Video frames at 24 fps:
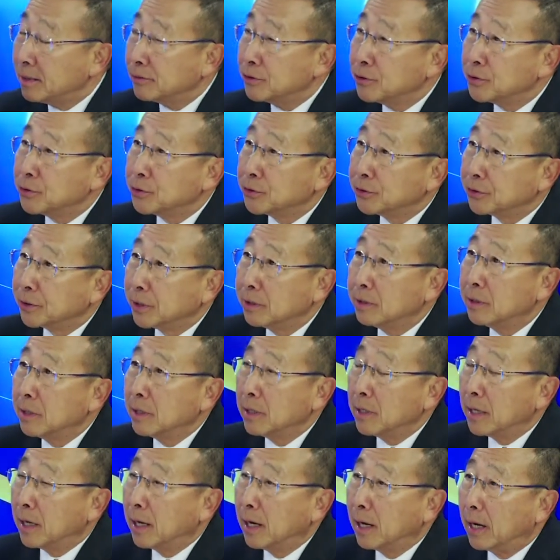you,
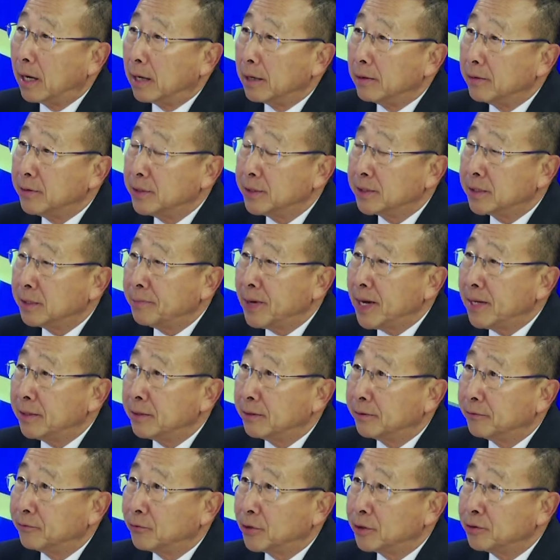it depends
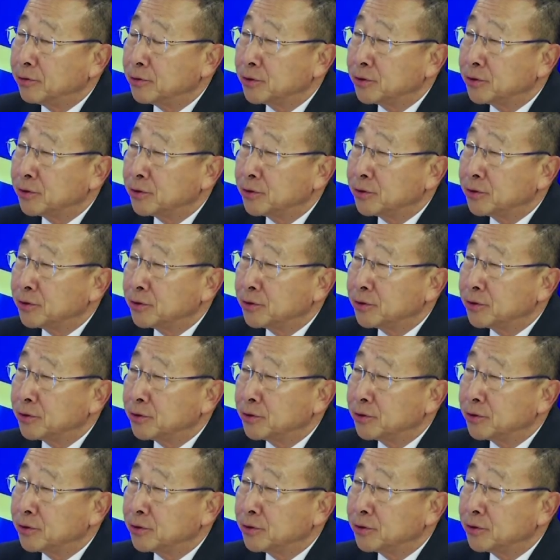on what you